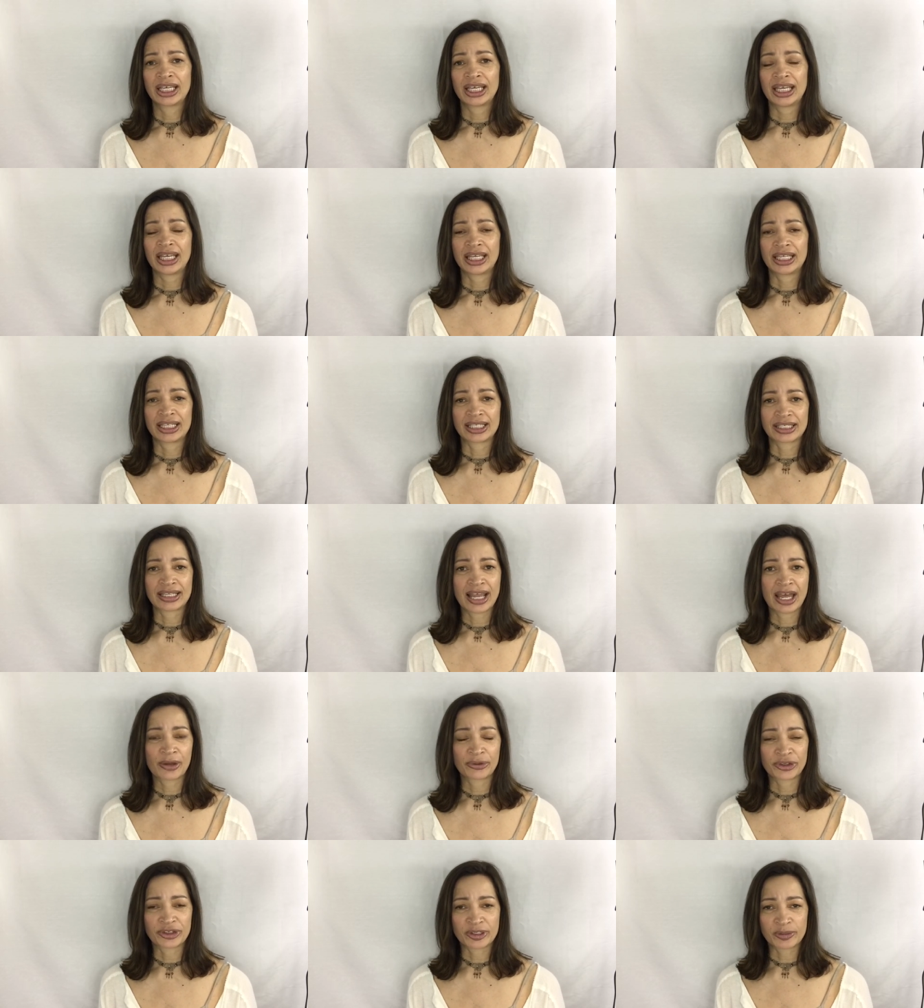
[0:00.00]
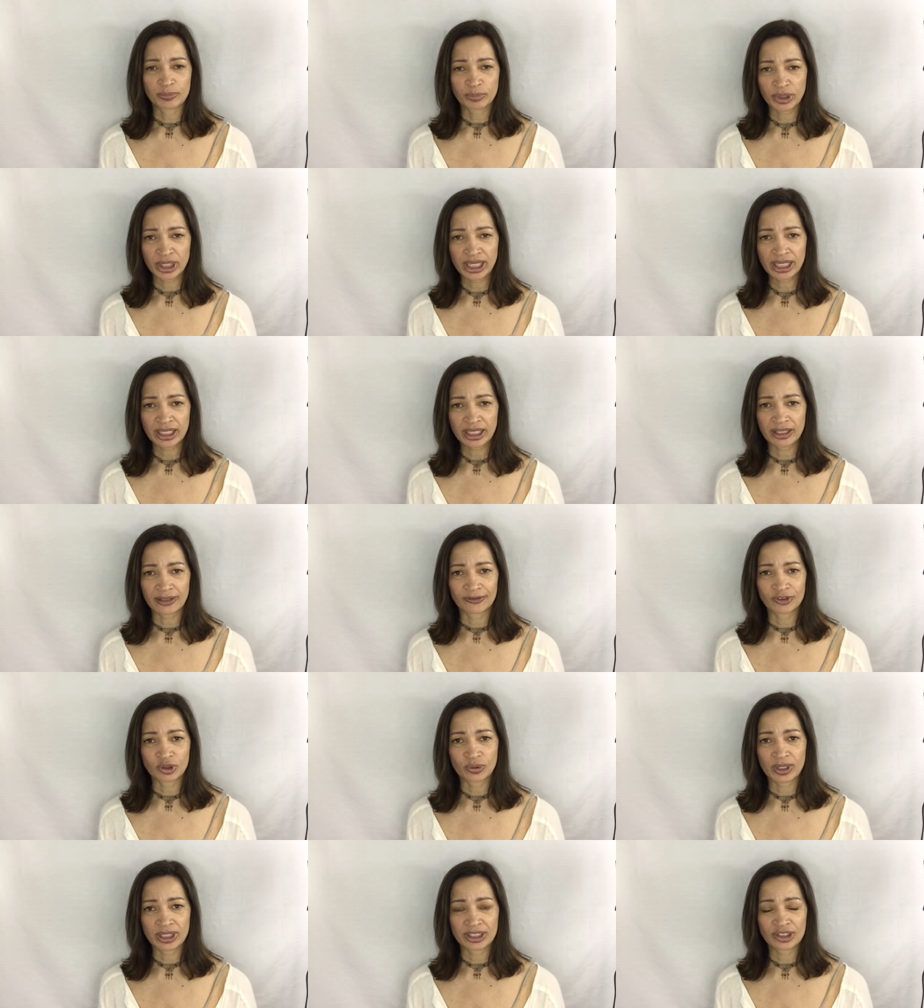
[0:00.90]
And it's now the spring of
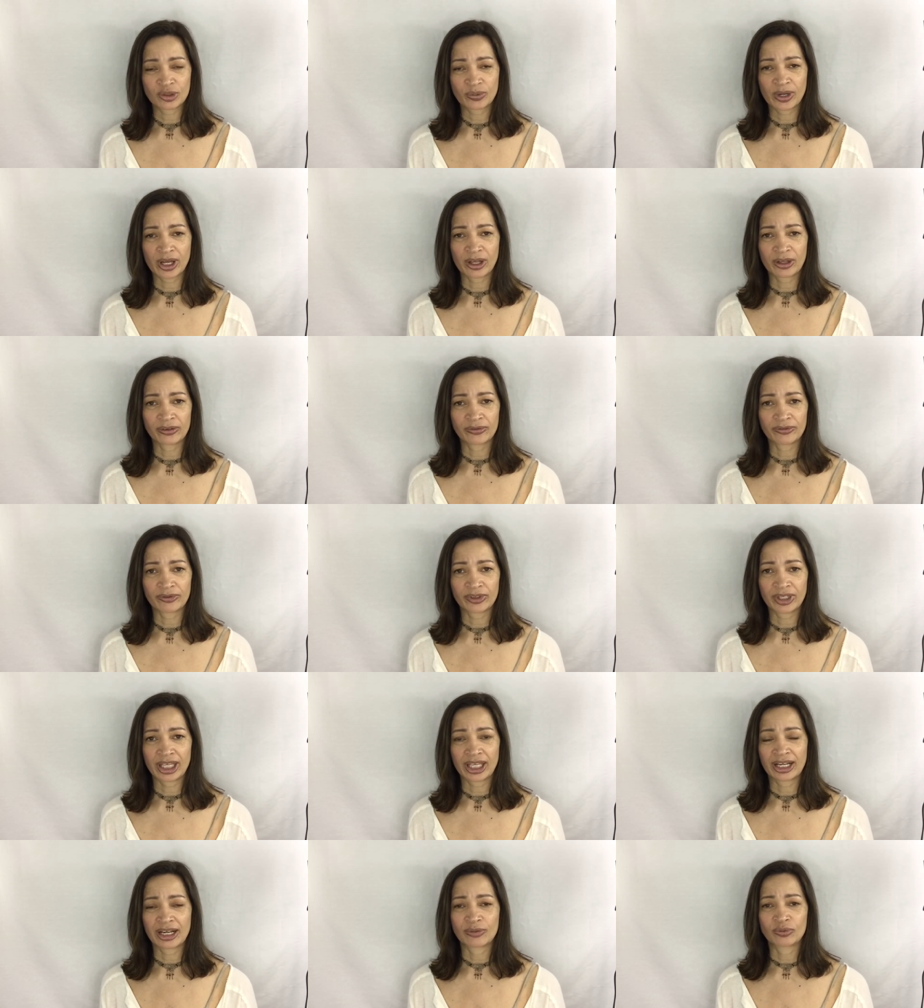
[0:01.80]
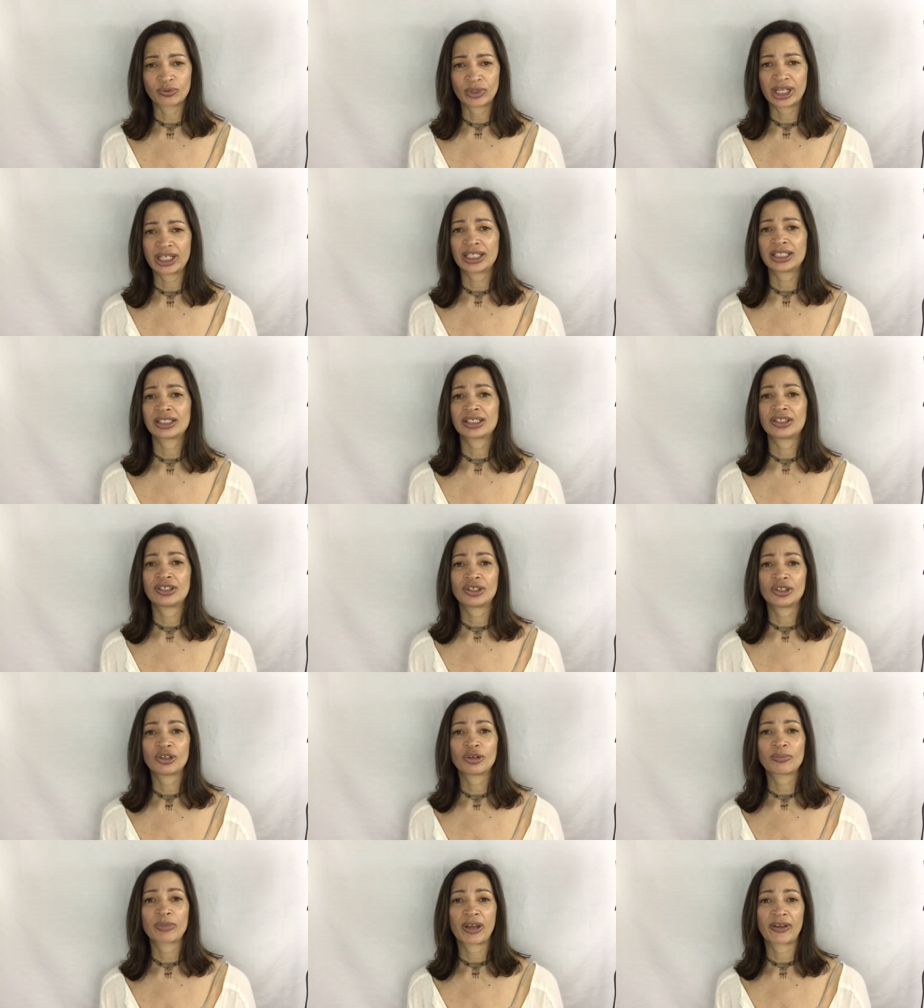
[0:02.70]
2012, and I'm ready to
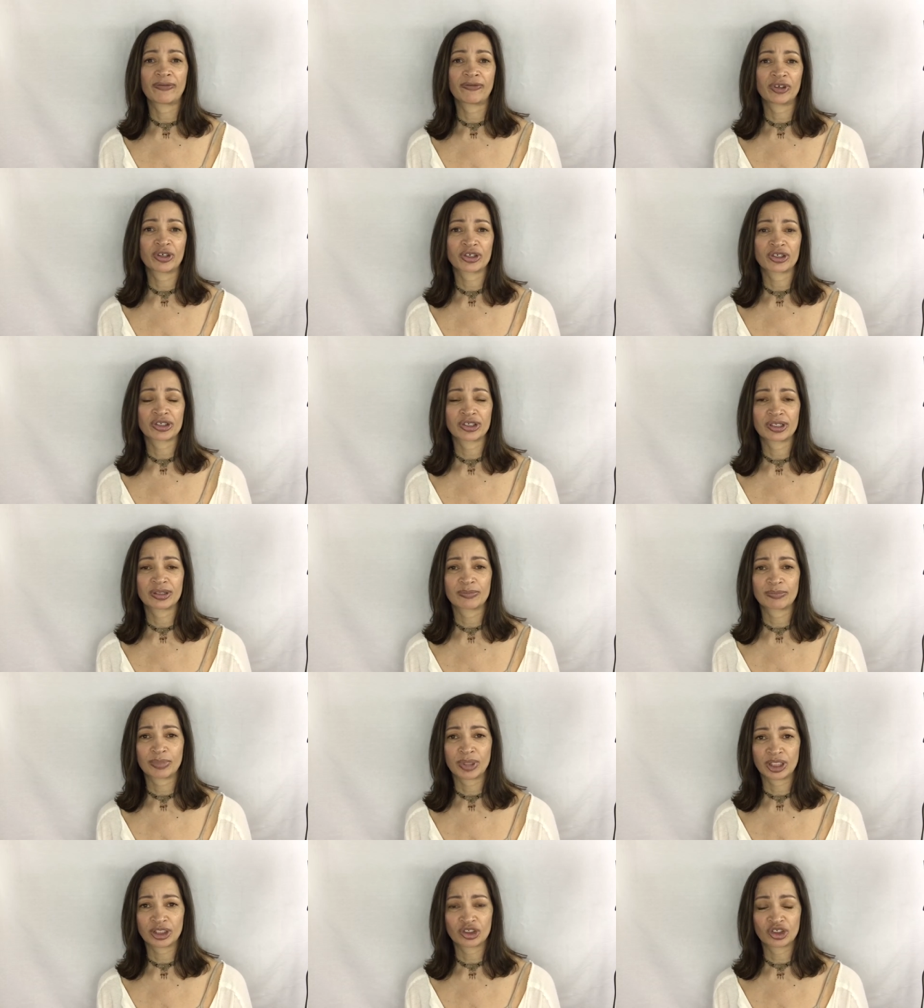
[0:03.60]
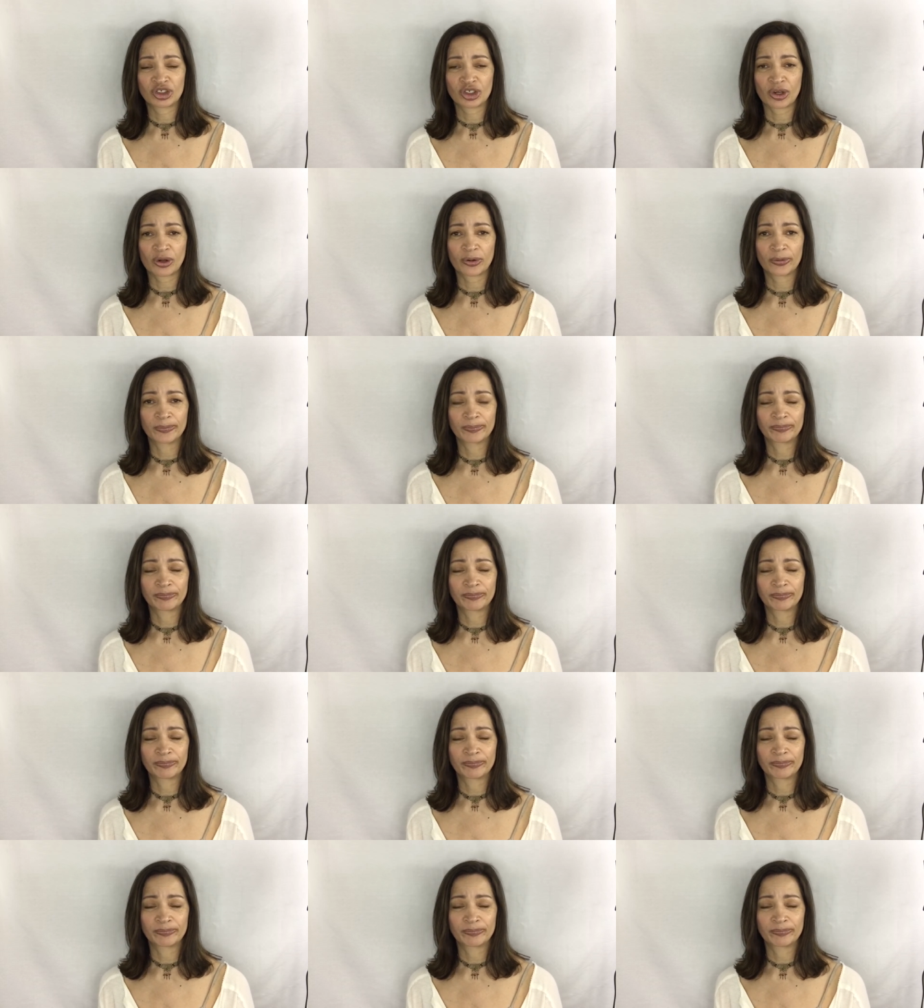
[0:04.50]
do my first big show,